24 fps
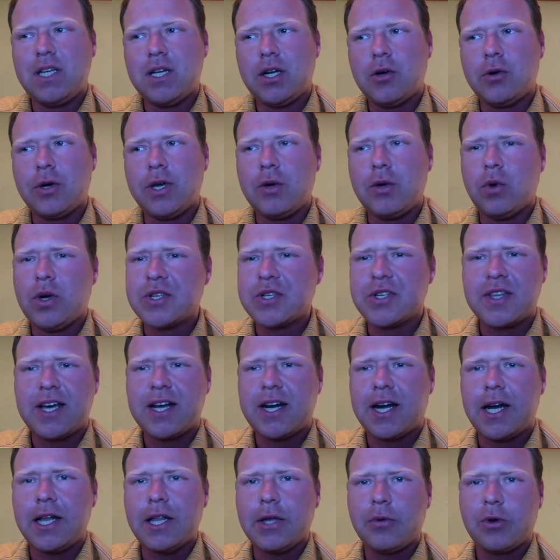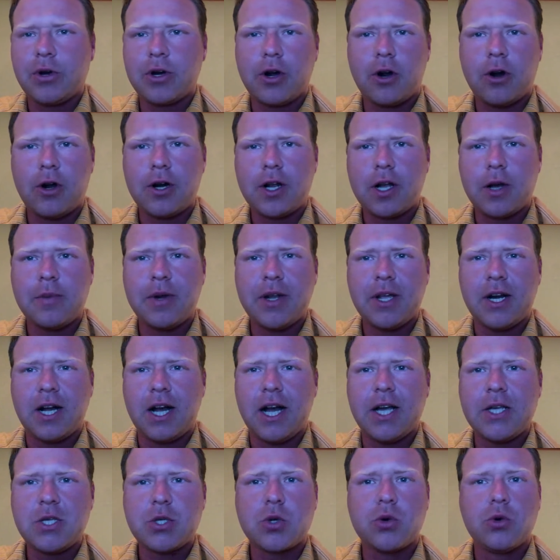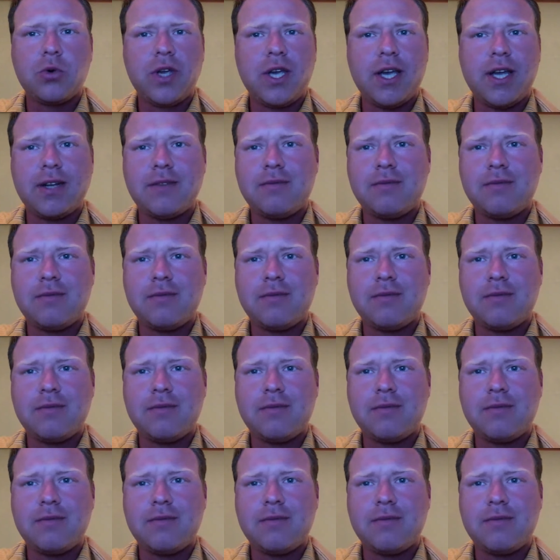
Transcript: wasn't that highly regarded coming out of high school. He had,